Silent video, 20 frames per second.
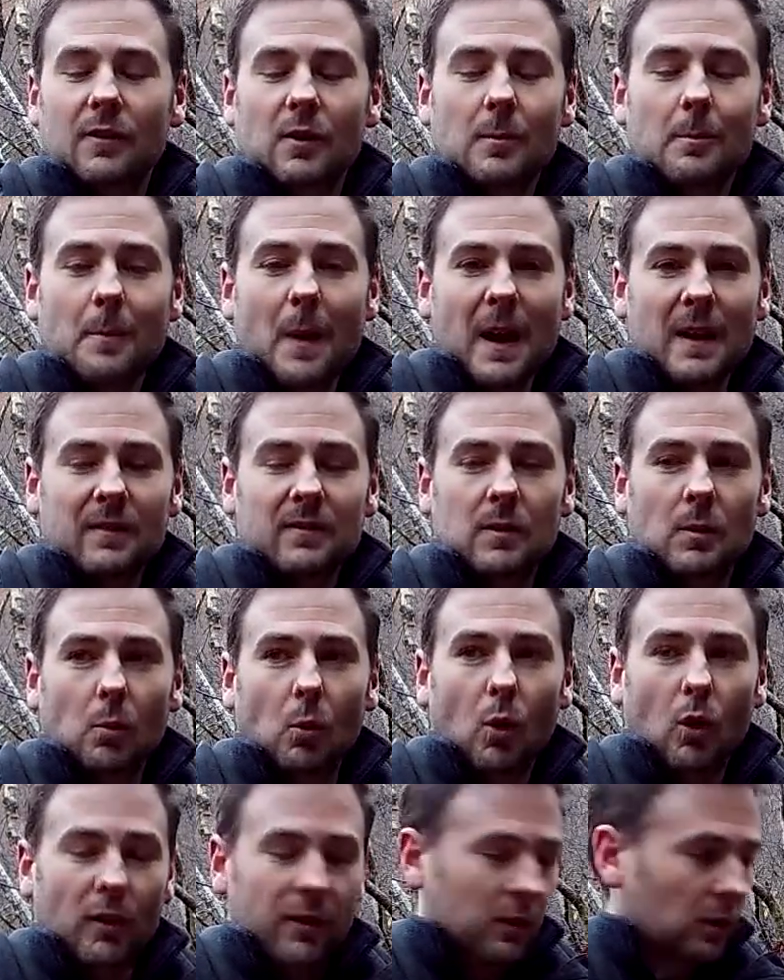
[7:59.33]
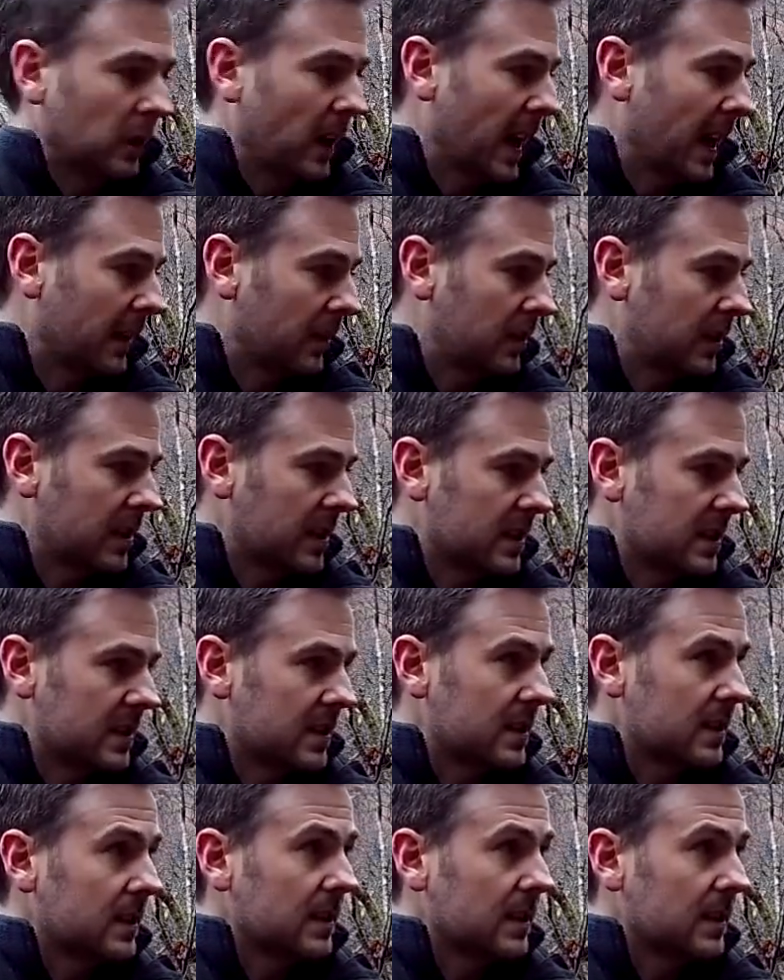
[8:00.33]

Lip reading: come back from the waterfall now because